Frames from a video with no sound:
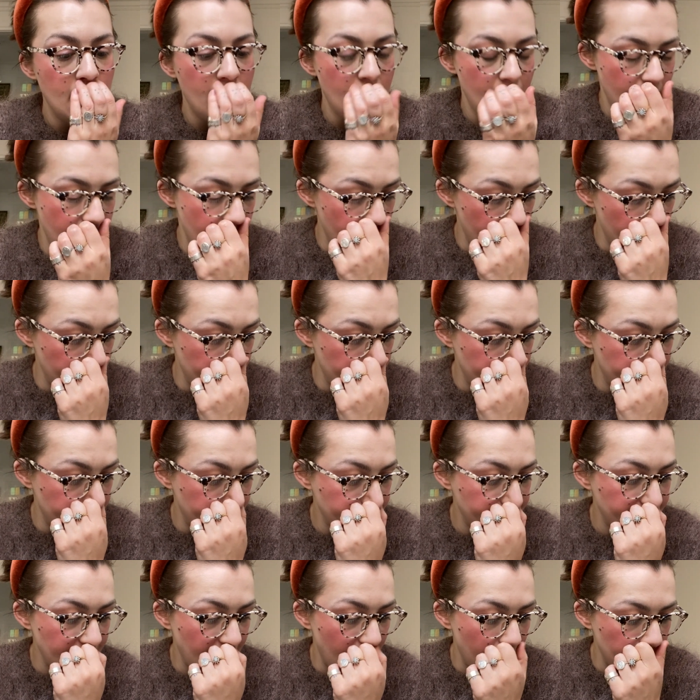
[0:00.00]

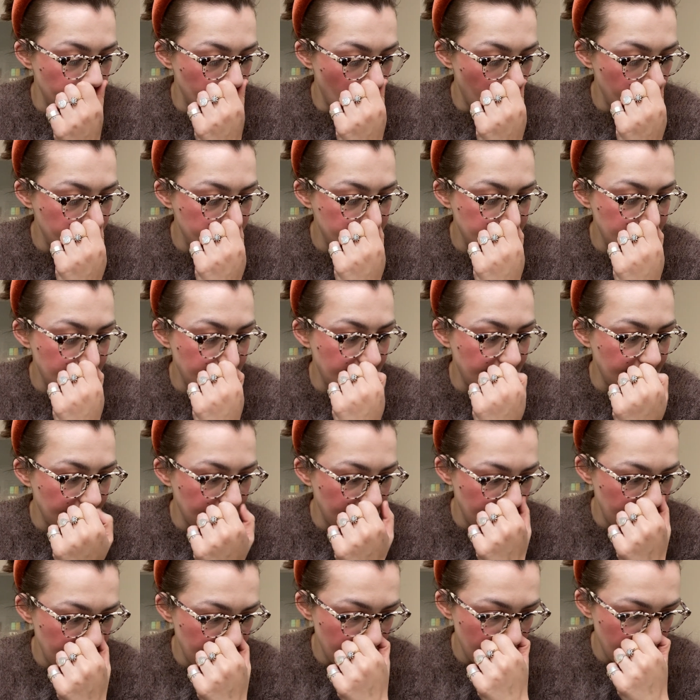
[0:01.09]
Now, I'm not
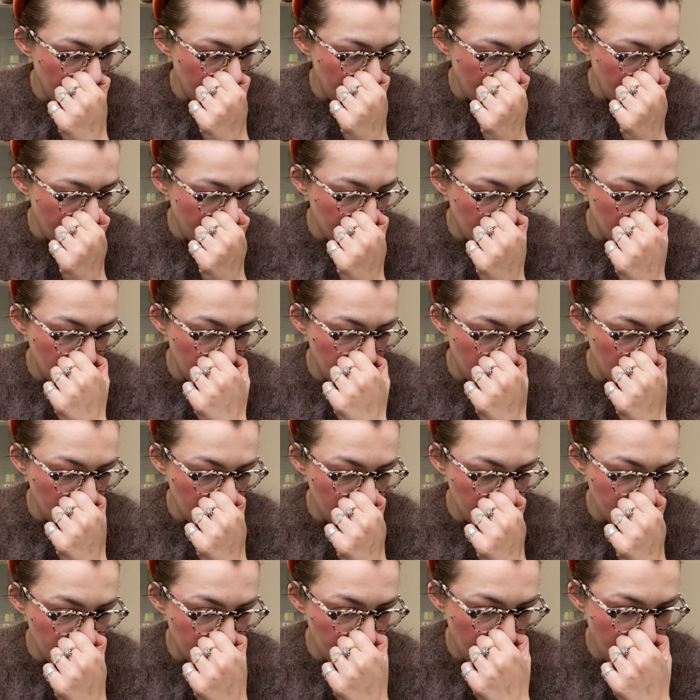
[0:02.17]
particularly a
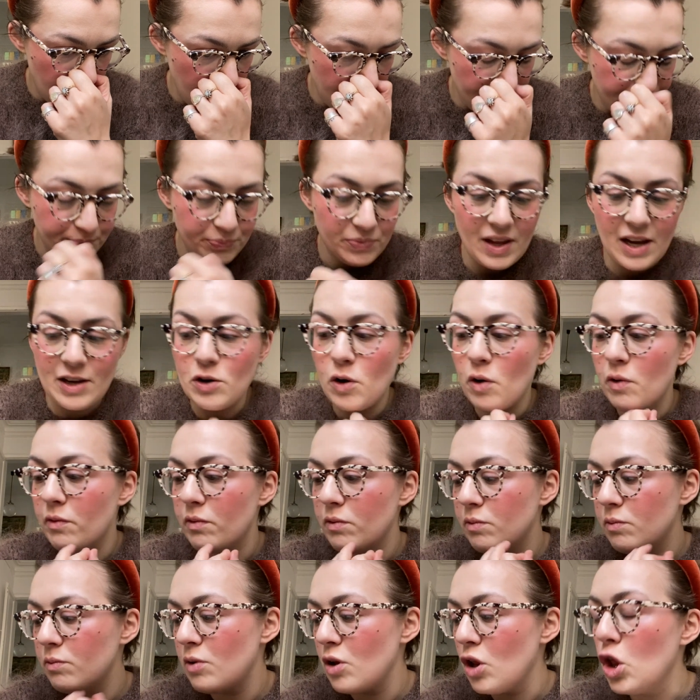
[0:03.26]
huge, I don't
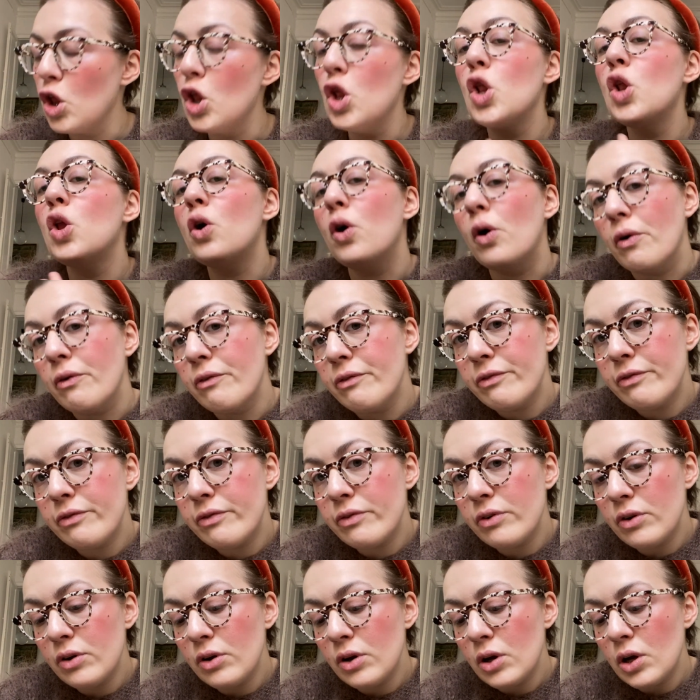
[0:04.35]
love
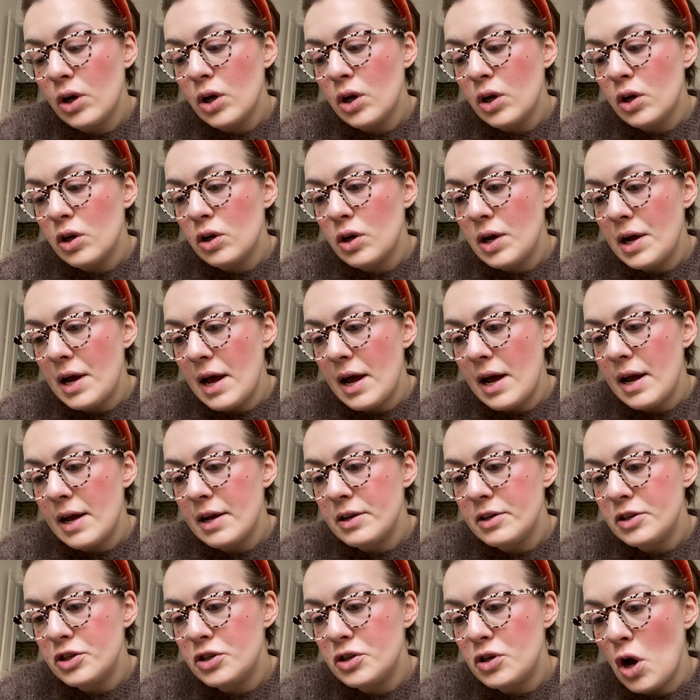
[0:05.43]

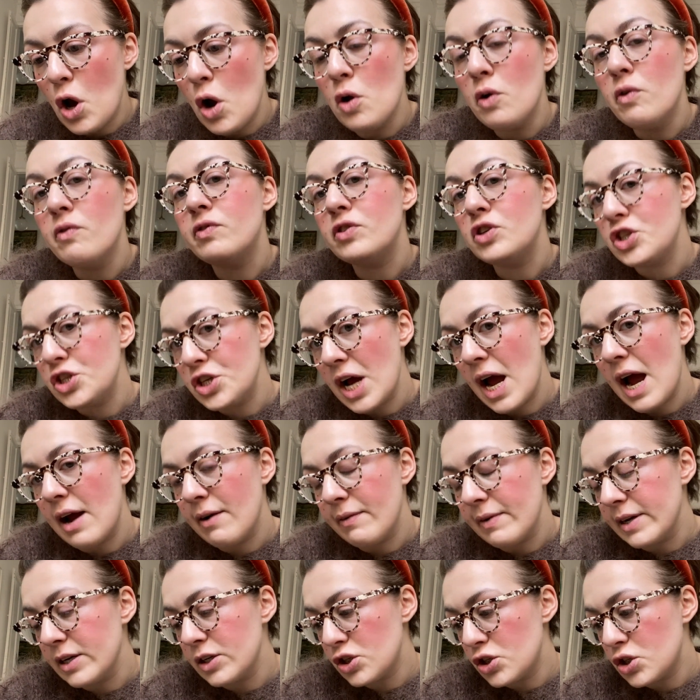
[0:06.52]

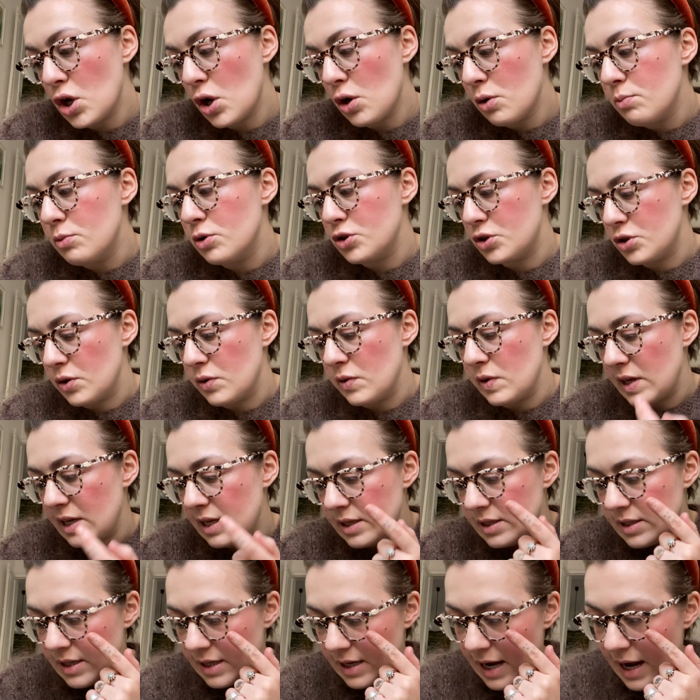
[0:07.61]
oversharing so much on the
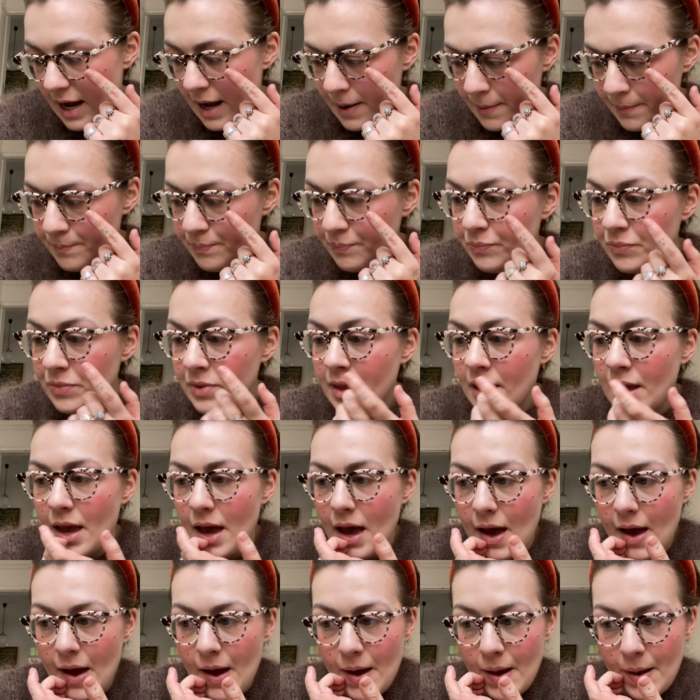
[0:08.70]
internet.
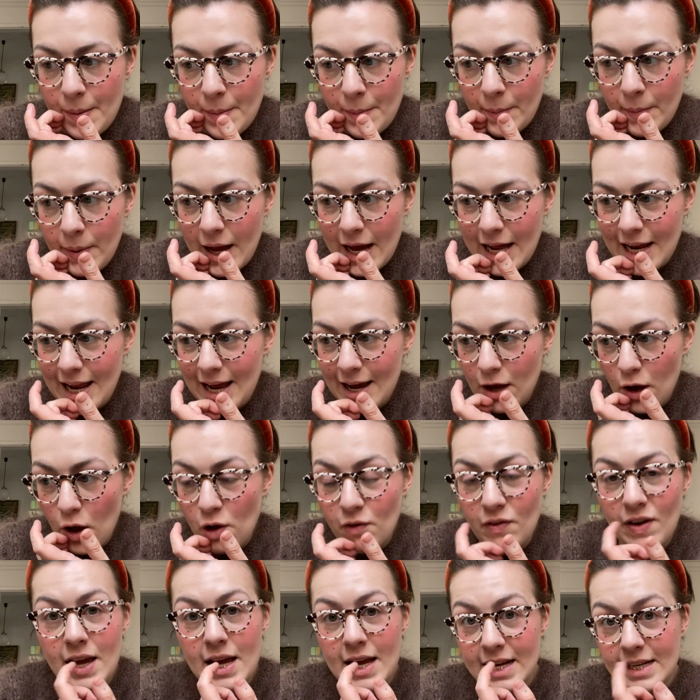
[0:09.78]
I like
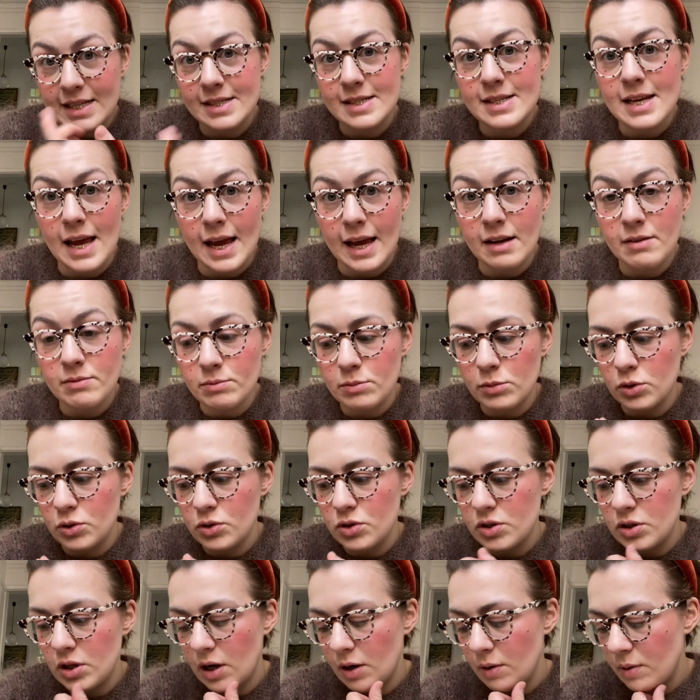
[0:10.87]
overhinting more
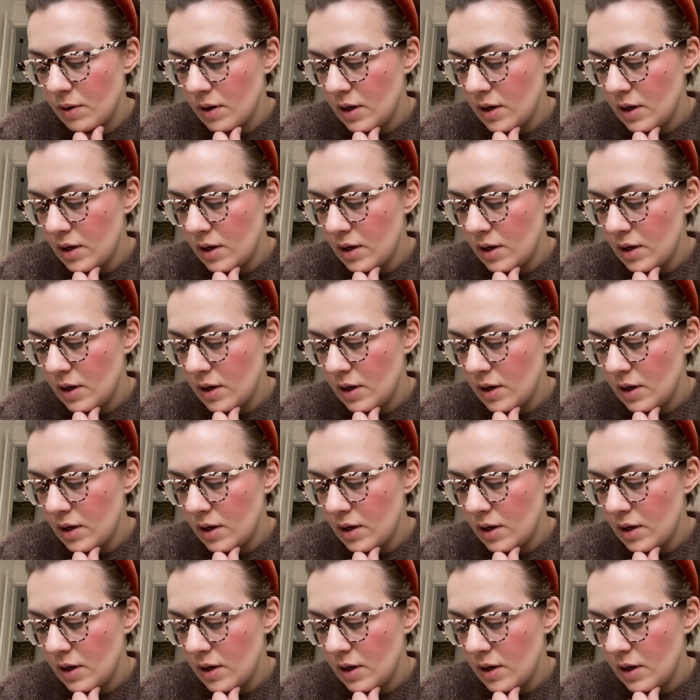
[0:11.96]
so.